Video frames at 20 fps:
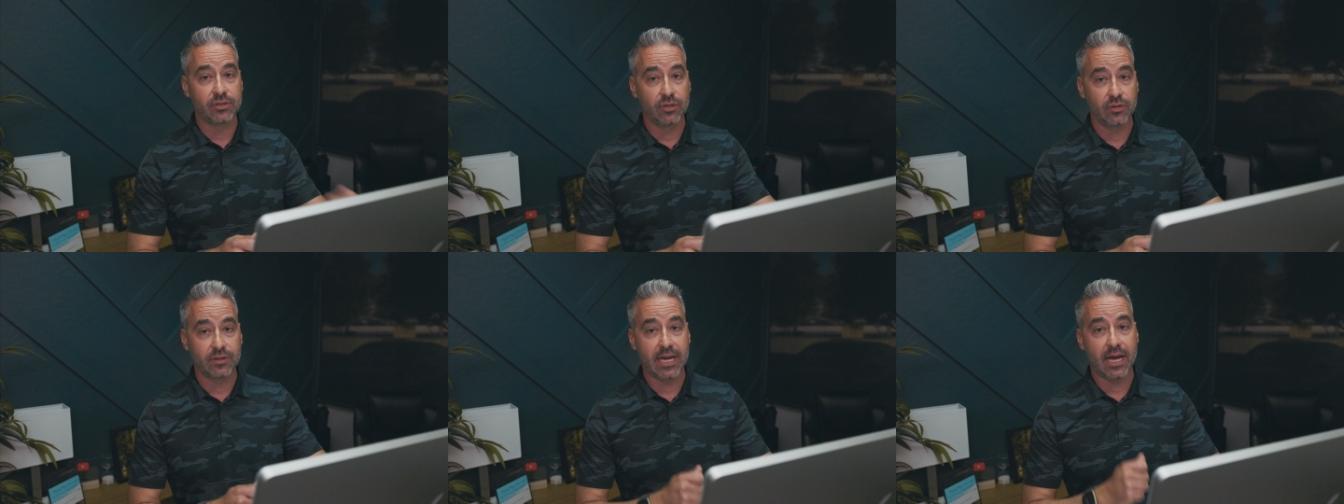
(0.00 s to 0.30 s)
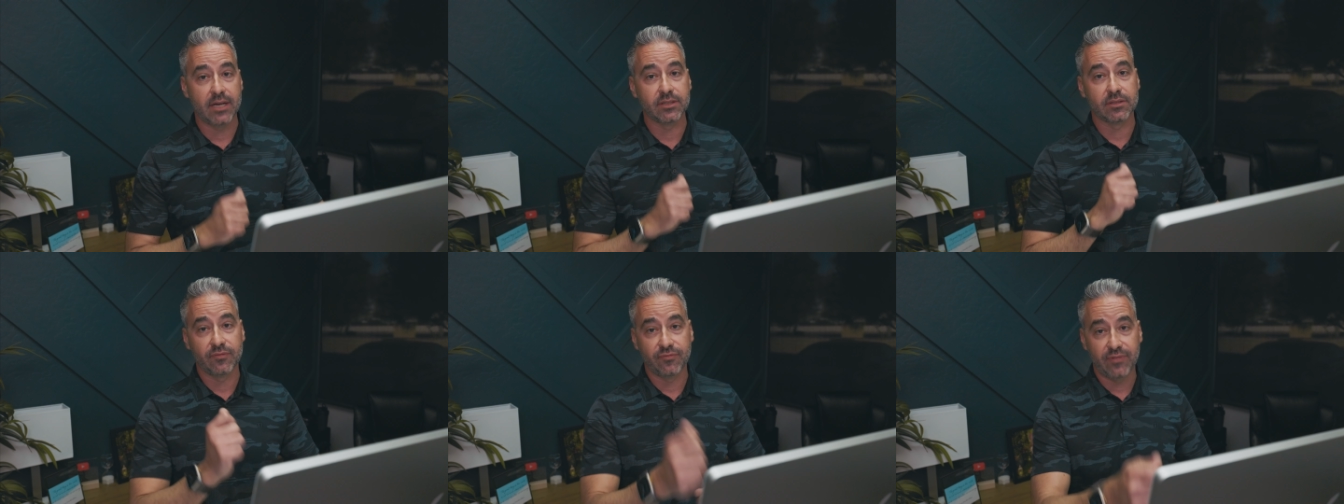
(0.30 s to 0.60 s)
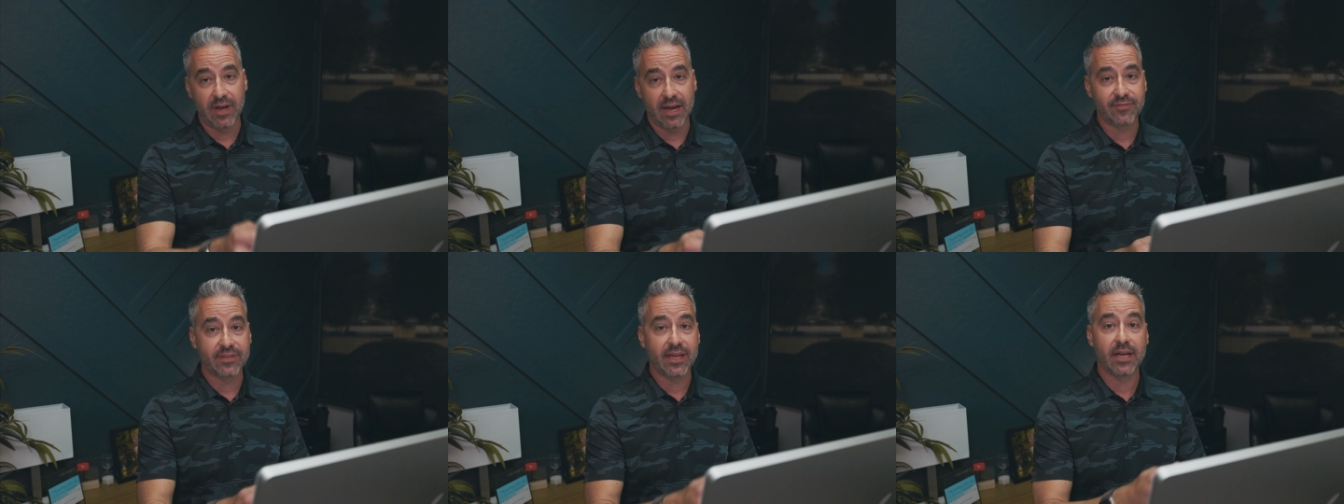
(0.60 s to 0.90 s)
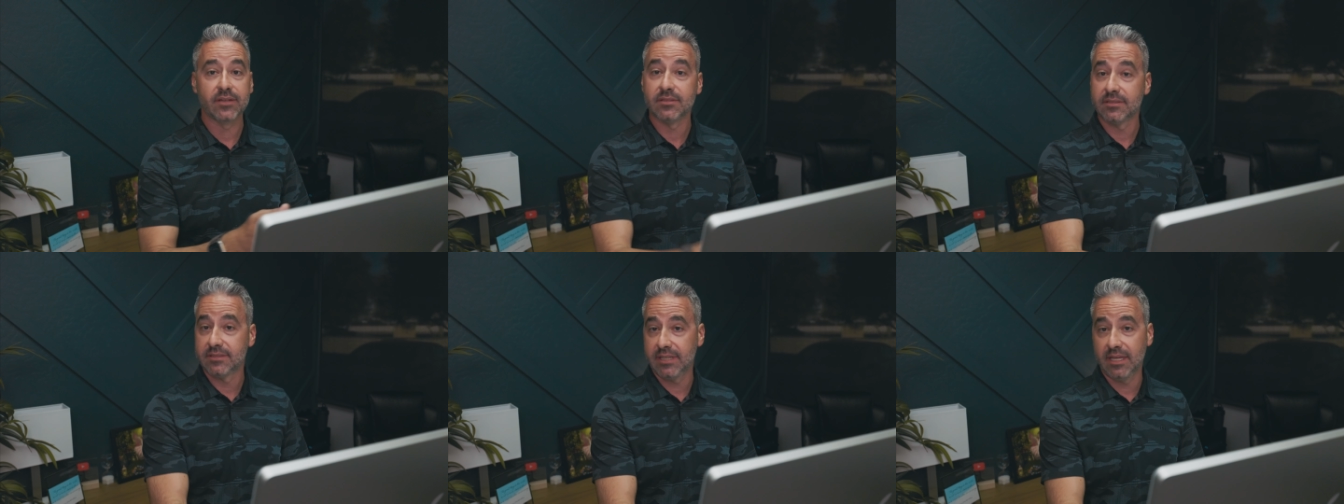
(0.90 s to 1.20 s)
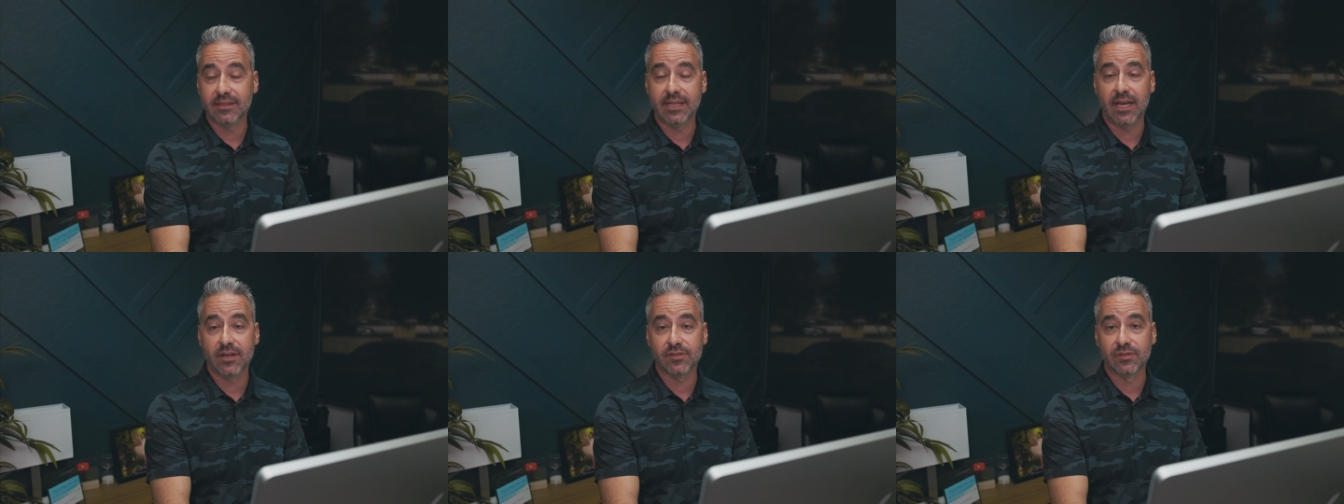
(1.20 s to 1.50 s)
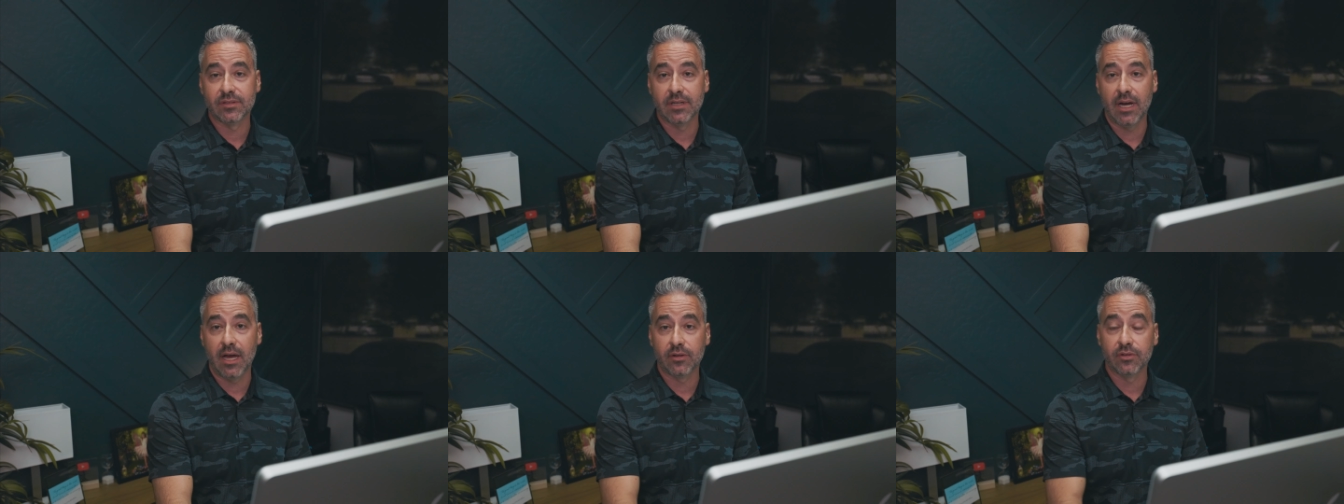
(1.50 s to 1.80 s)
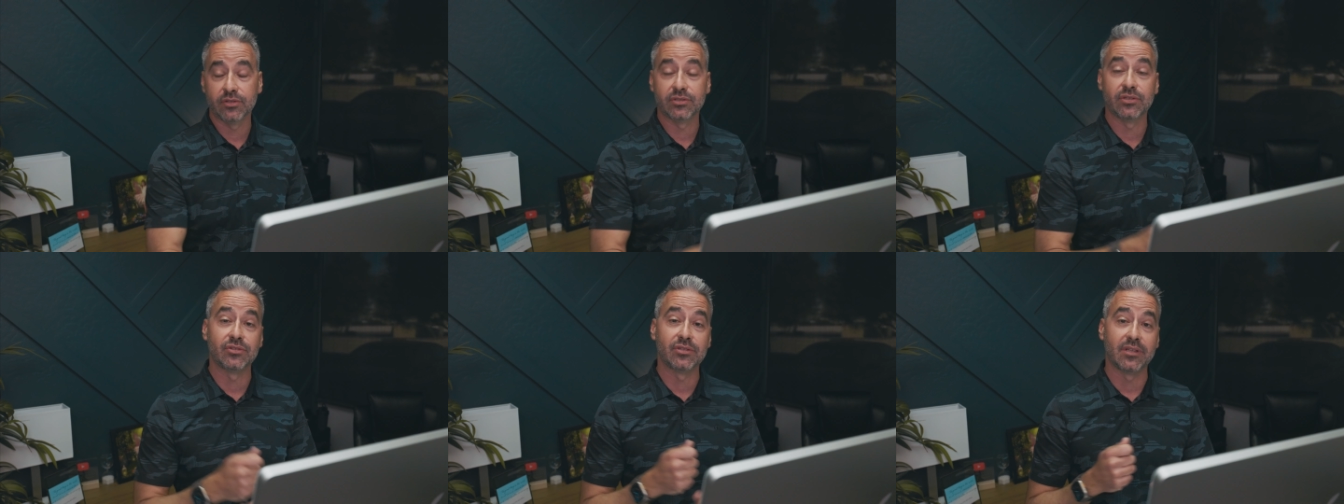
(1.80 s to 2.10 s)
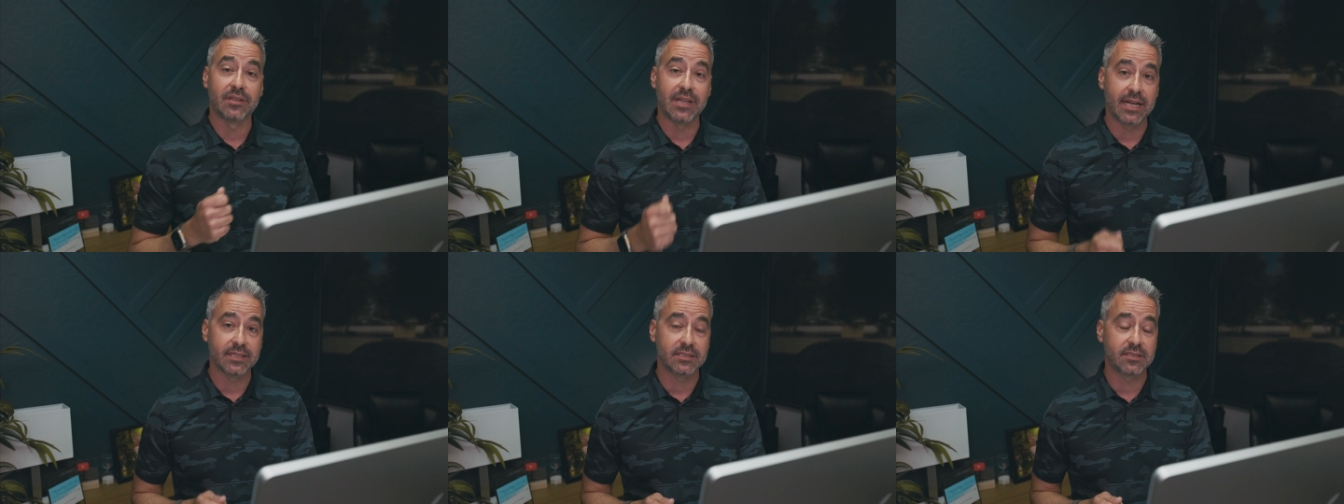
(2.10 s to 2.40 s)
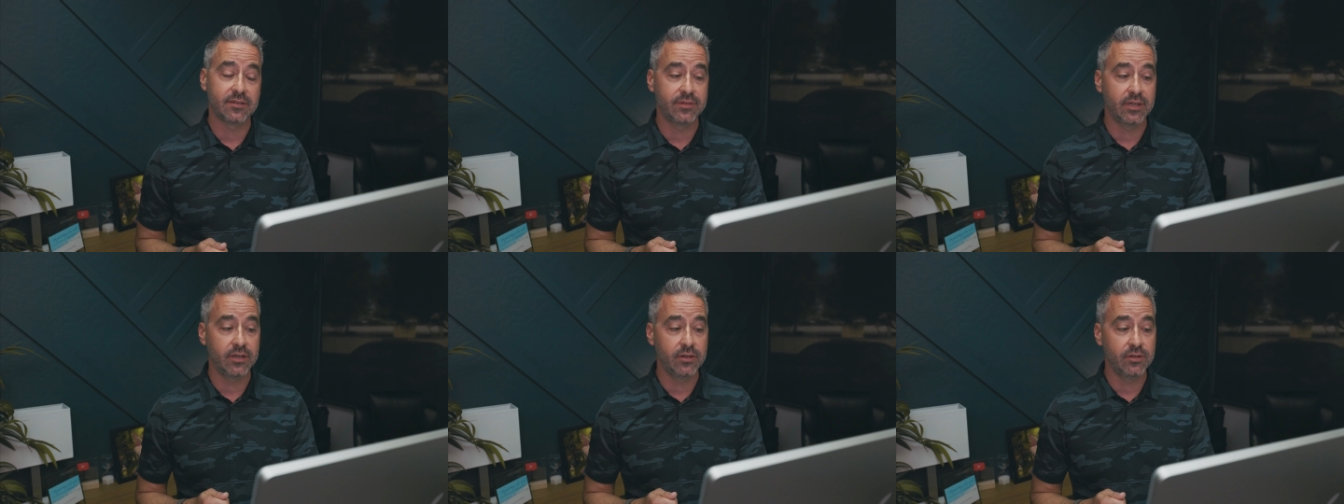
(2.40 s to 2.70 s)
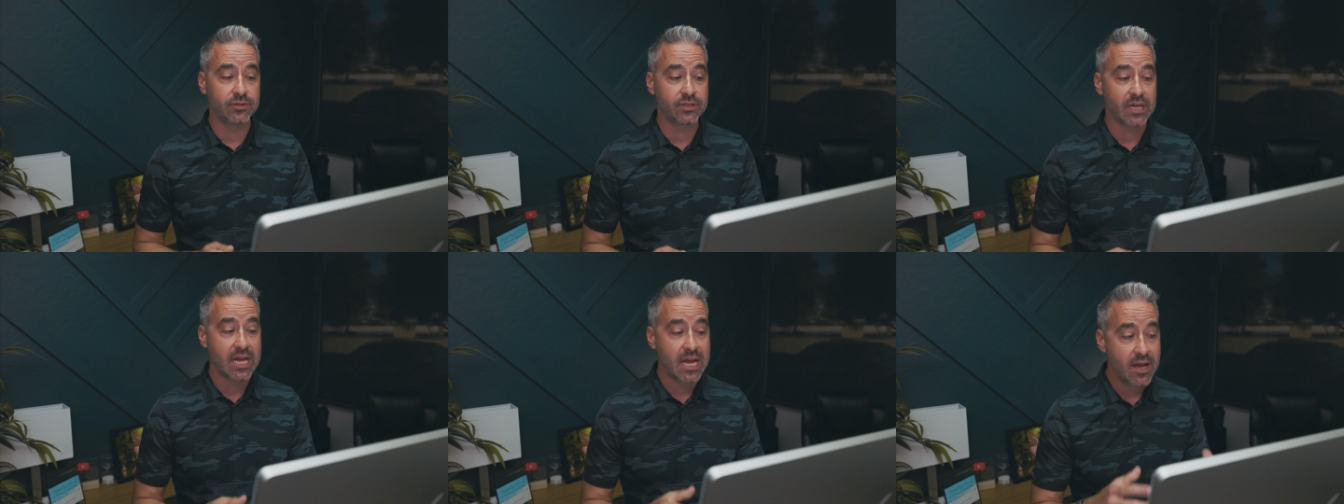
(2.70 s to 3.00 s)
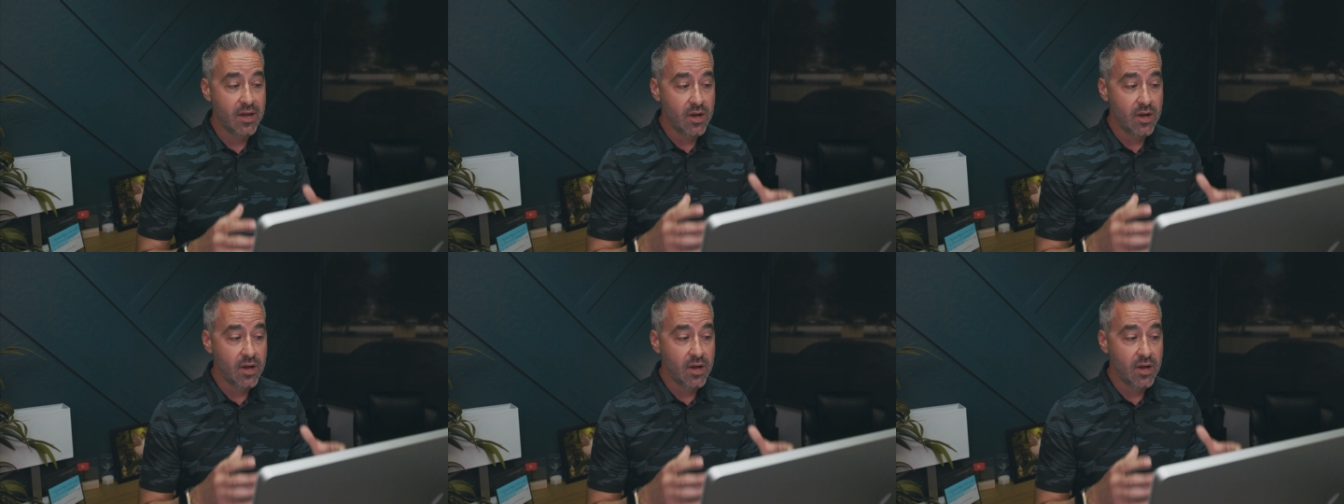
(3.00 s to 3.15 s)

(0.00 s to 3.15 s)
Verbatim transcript: two thousand dollars, five thousand dollars, ten thousand dollars. There's lots of those,